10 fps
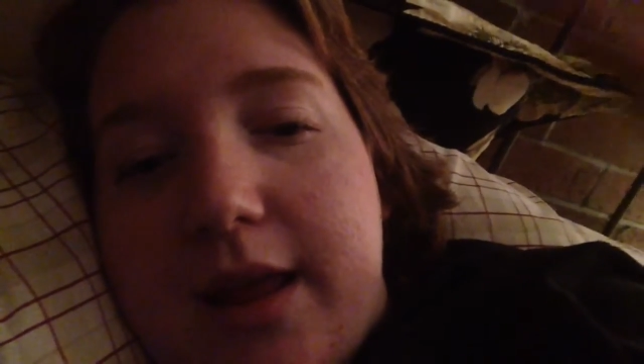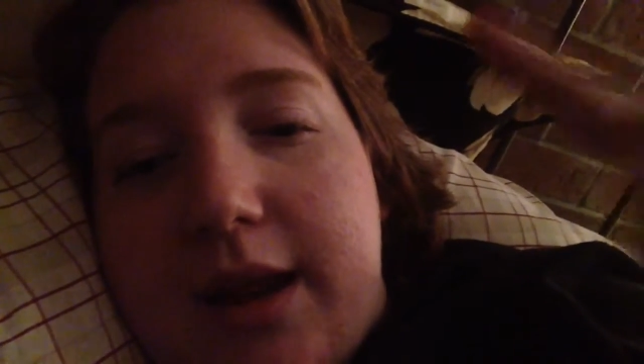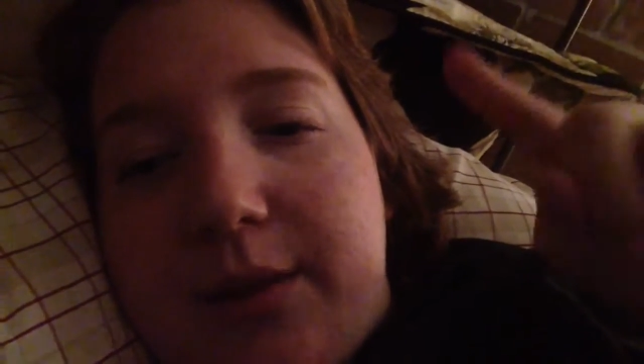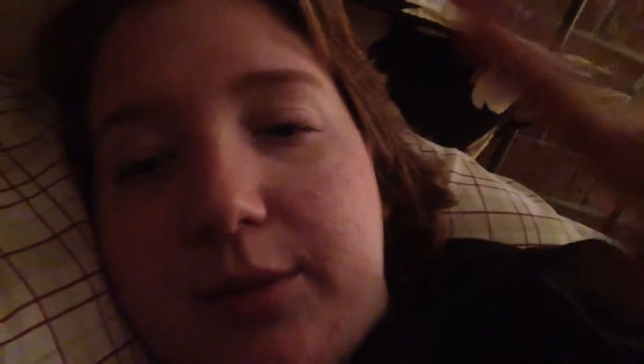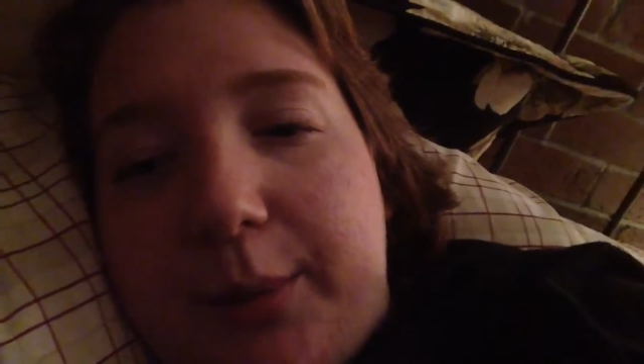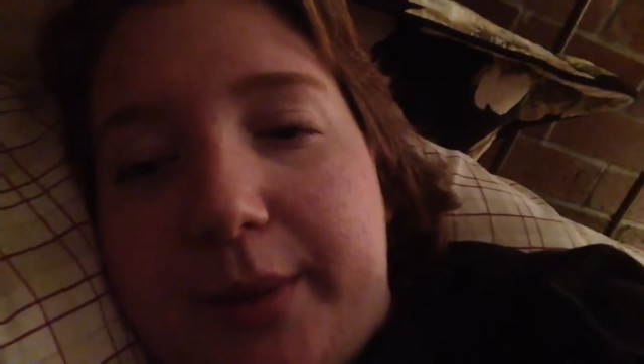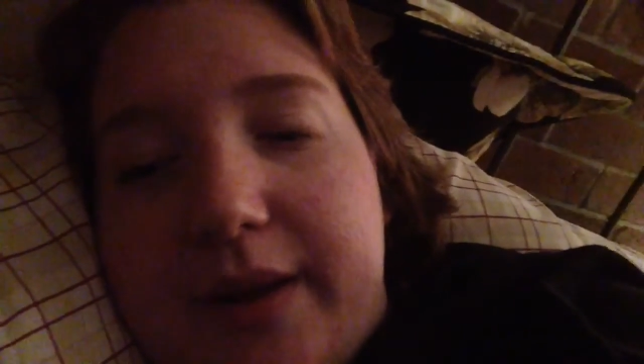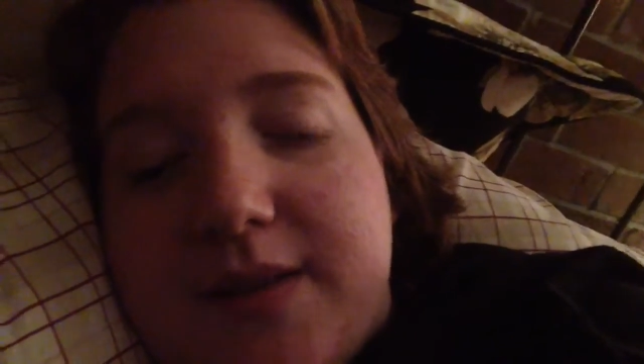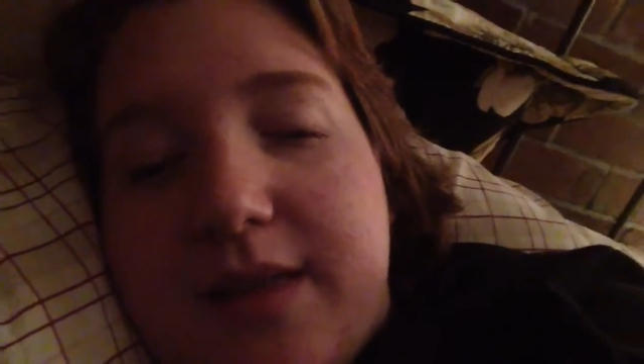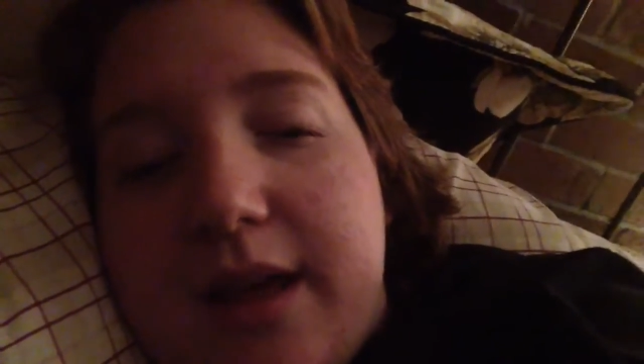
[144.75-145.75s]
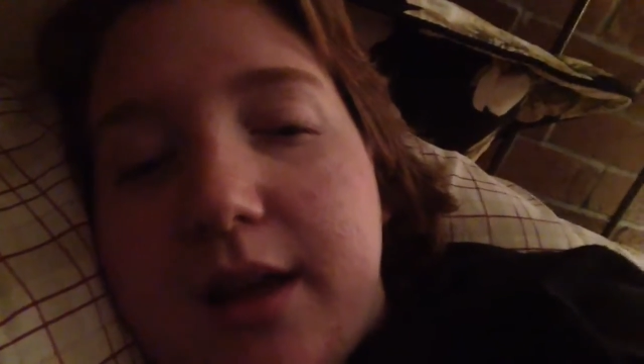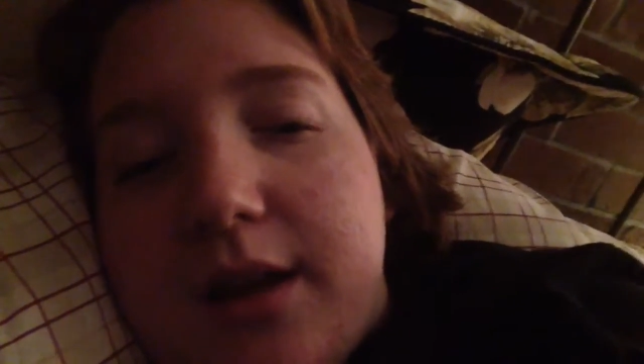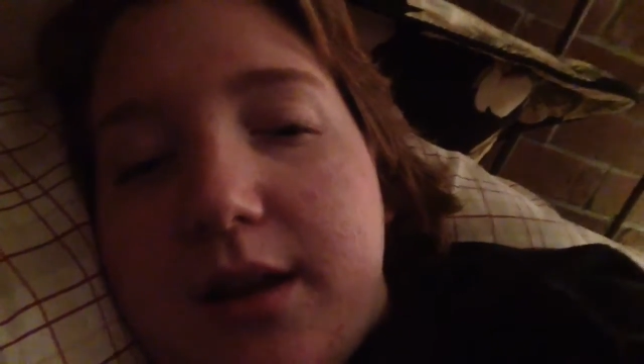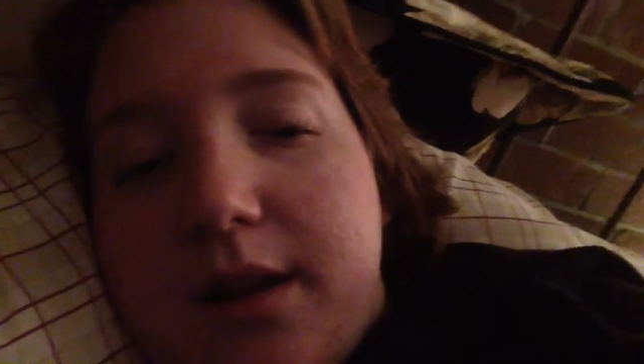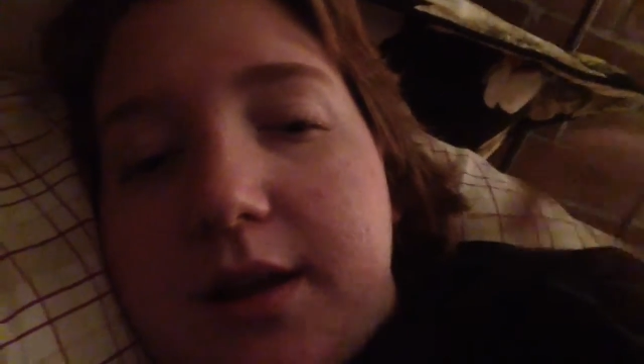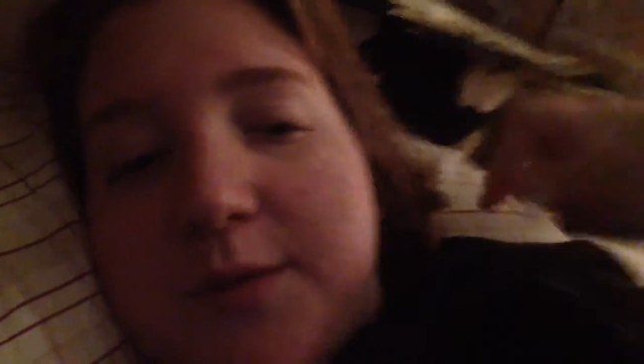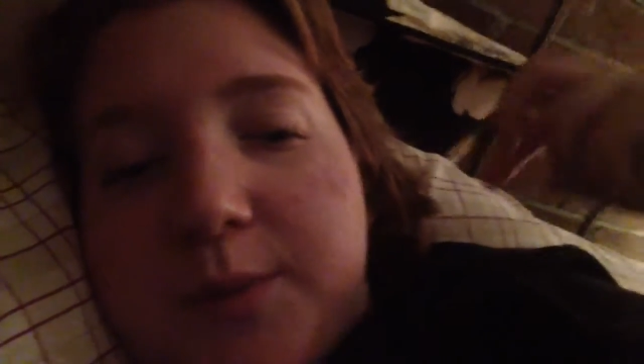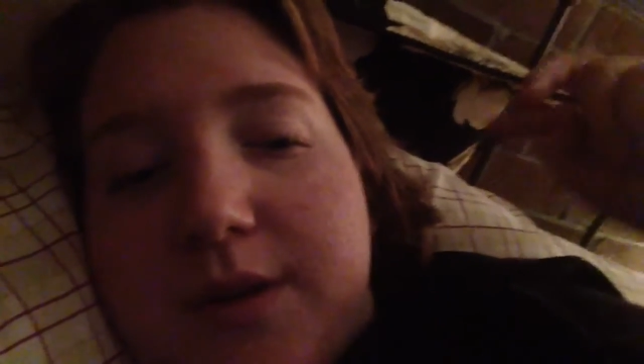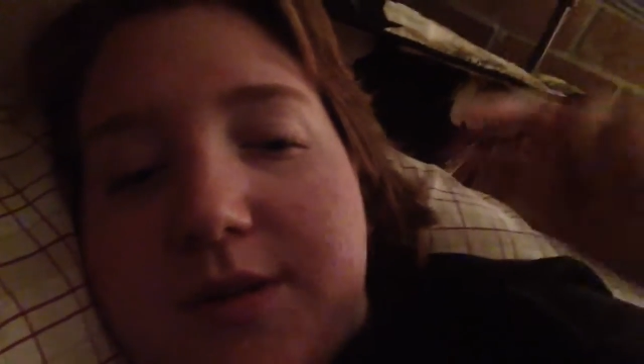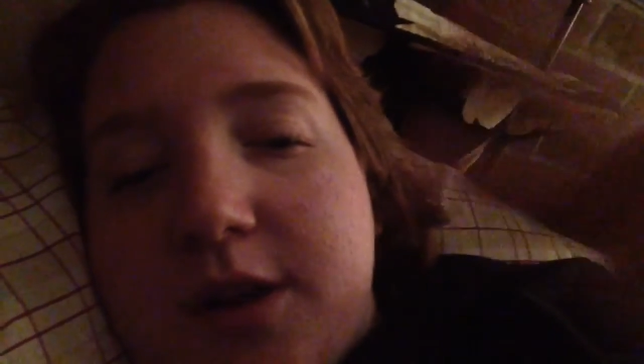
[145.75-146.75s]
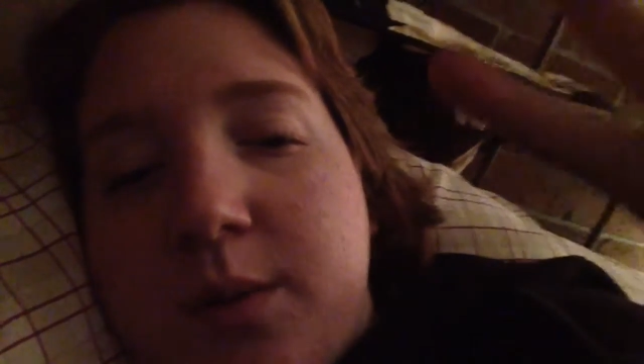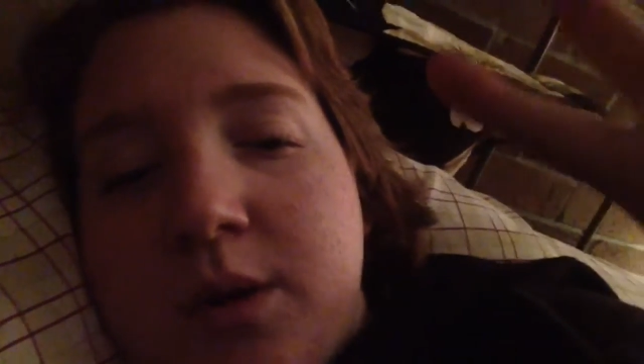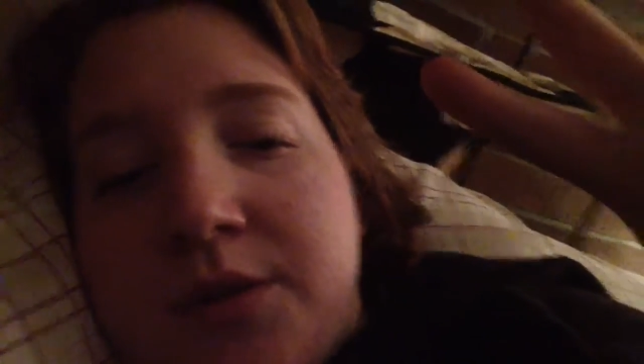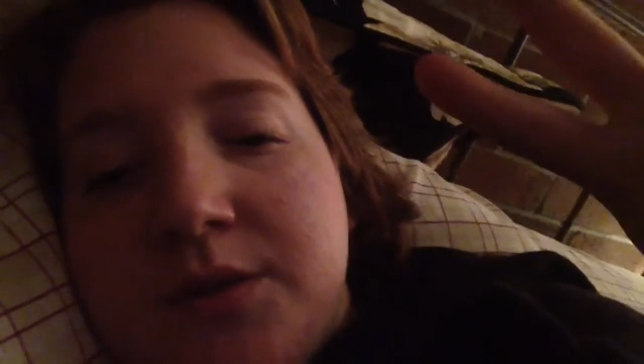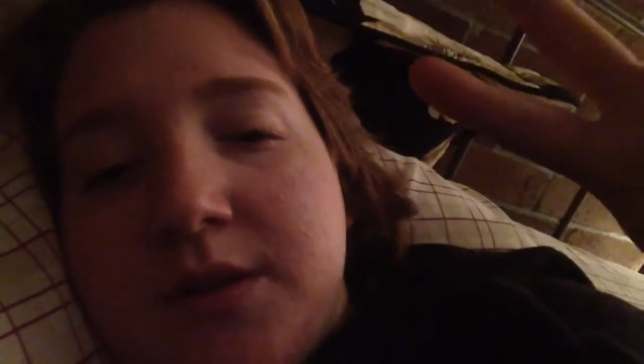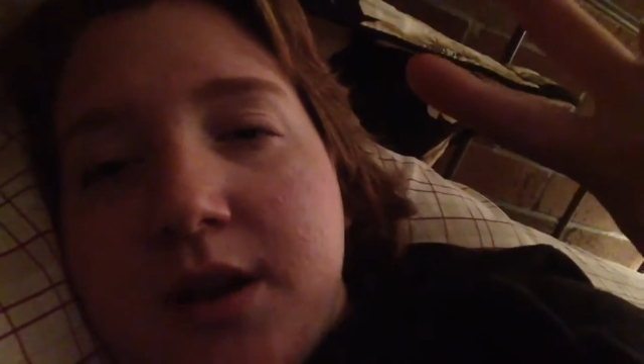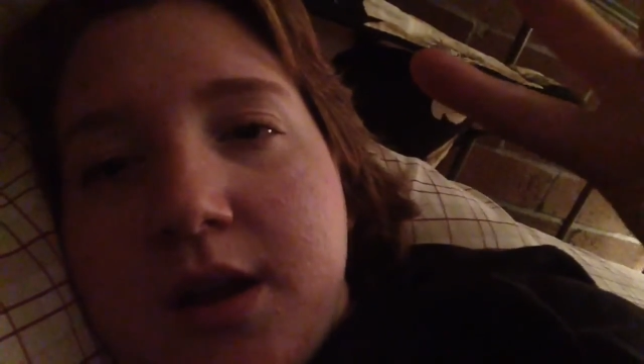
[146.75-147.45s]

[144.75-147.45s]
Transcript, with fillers: and I really want to see that, as well as Star Wars.